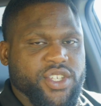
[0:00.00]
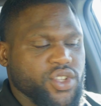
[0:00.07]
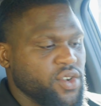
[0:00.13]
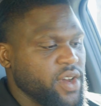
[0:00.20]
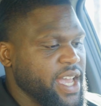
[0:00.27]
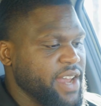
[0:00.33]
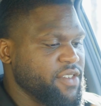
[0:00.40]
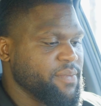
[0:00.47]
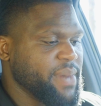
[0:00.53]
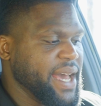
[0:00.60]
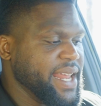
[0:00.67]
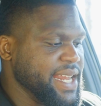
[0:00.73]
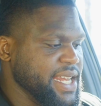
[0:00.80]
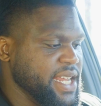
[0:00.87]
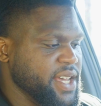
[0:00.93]
You know,
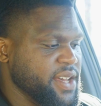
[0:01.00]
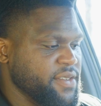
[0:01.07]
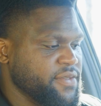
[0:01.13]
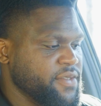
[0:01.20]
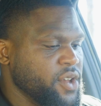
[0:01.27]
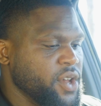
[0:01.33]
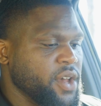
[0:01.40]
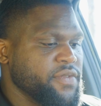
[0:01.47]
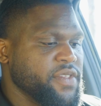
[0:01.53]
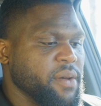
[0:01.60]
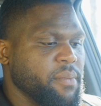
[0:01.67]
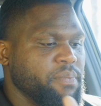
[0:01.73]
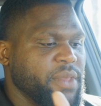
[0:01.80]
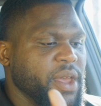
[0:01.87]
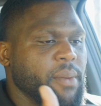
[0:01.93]
everybody live
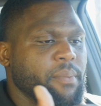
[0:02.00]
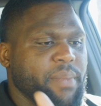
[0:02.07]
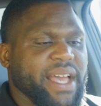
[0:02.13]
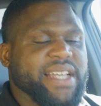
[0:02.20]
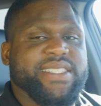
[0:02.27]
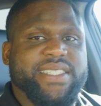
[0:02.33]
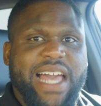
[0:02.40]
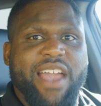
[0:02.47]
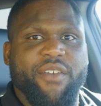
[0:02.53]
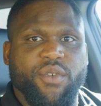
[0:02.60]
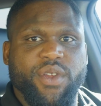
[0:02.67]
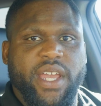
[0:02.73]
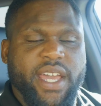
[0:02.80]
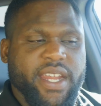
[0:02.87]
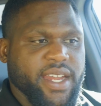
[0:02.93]
their best life
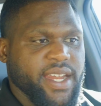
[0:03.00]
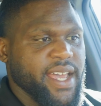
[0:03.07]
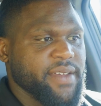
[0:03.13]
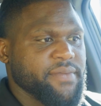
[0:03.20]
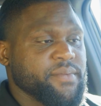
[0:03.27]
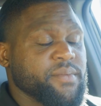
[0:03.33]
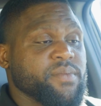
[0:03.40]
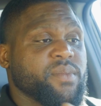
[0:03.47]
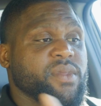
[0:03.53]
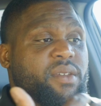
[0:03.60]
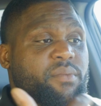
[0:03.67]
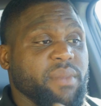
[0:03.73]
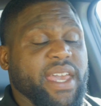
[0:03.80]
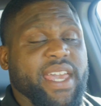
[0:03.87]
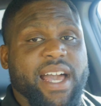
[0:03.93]
on the internet.
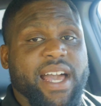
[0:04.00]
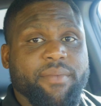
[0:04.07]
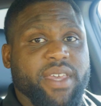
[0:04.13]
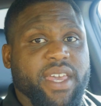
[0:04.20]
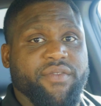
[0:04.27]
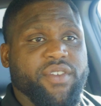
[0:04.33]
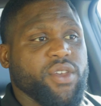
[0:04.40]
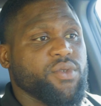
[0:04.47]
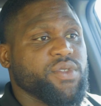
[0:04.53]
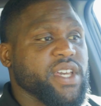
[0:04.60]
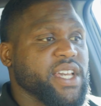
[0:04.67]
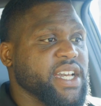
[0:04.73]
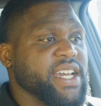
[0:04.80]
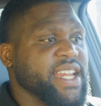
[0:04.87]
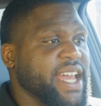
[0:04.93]
Me, I'm giving you the
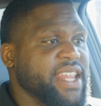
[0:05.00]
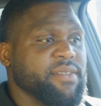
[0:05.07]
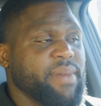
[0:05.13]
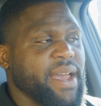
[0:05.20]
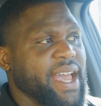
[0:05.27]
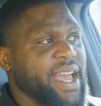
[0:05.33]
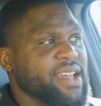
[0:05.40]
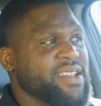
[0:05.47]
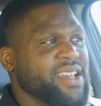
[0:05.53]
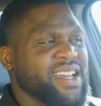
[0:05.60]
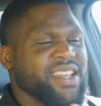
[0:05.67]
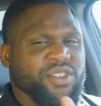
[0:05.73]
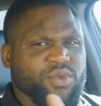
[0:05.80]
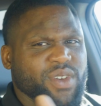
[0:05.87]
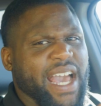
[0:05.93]
good and the bad.
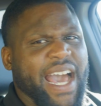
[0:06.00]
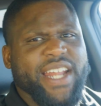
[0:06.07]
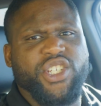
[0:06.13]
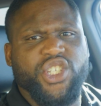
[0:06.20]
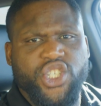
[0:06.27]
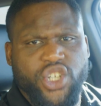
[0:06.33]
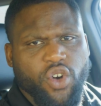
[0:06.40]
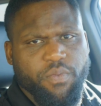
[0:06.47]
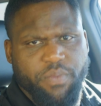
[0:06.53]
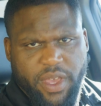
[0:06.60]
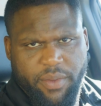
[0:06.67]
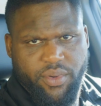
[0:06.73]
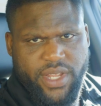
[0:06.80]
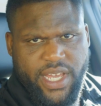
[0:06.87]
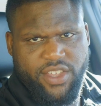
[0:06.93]
You got to show
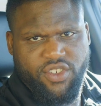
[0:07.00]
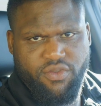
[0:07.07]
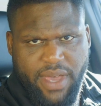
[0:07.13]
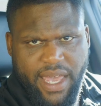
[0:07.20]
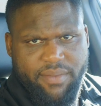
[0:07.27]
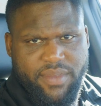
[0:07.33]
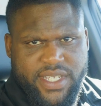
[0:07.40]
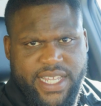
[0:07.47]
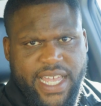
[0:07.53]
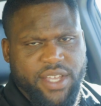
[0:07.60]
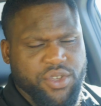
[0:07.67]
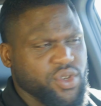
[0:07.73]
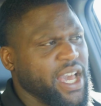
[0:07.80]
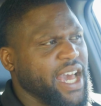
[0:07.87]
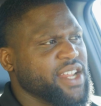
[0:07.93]
people that you make mistakes.
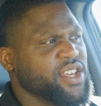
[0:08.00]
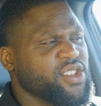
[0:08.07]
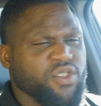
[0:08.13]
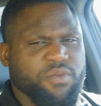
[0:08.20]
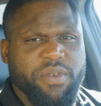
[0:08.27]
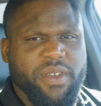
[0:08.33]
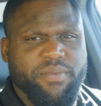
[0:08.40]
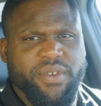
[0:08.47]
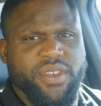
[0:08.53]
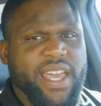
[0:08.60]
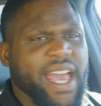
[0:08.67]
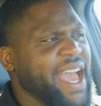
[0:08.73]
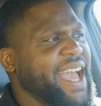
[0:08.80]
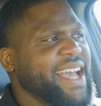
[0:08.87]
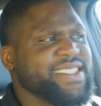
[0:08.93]
You got to show people your
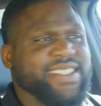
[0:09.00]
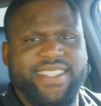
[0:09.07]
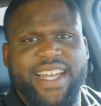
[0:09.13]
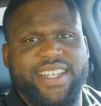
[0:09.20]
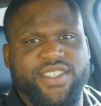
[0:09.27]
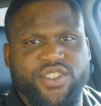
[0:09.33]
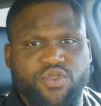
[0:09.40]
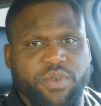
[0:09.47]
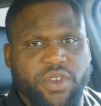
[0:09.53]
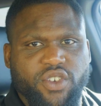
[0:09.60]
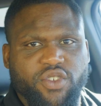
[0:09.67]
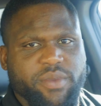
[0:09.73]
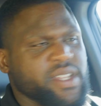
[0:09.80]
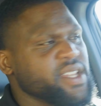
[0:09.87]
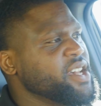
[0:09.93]
ass is not
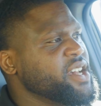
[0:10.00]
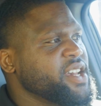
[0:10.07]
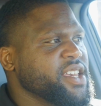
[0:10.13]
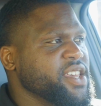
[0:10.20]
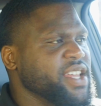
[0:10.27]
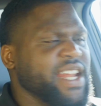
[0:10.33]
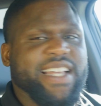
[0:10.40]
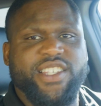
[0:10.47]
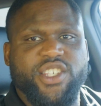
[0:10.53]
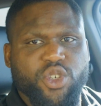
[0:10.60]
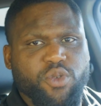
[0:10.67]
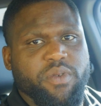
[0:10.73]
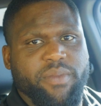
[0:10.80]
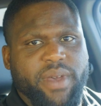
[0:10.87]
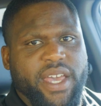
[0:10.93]
superhuman. You're not
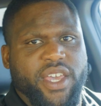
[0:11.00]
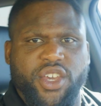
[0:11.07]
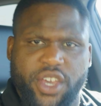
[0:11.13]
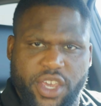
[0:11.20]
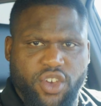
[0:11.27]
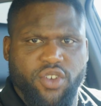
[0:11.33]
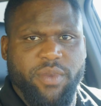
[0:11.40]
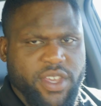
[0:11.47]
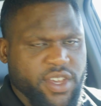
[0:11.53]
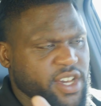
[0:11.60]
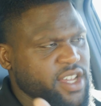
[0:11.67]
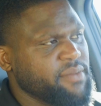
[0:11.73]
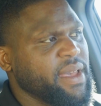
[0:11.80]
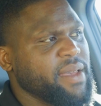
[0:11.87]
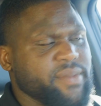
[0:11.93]
Superman. You're human. You're going
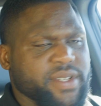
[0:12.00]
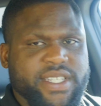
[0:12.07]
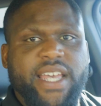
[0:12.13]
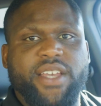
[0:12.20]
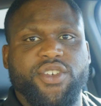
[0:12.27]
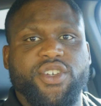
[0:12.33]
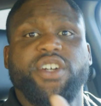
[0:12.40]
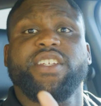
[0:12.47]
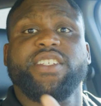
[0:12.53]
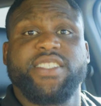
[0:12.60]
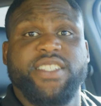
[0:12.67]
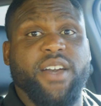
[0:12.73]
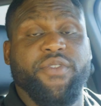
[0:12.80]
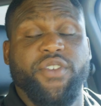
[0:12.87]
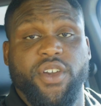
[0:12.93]
to make mistakes. You're going to
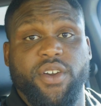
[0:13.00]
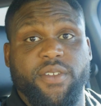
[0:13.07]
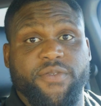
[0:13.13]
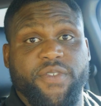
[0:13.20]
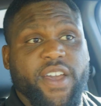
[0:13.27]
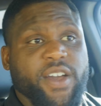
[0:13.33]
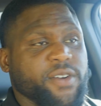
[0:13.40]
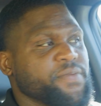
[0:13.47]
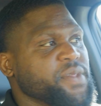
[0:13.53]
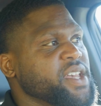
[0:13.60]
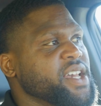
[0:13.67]
suffer. You're going to fail.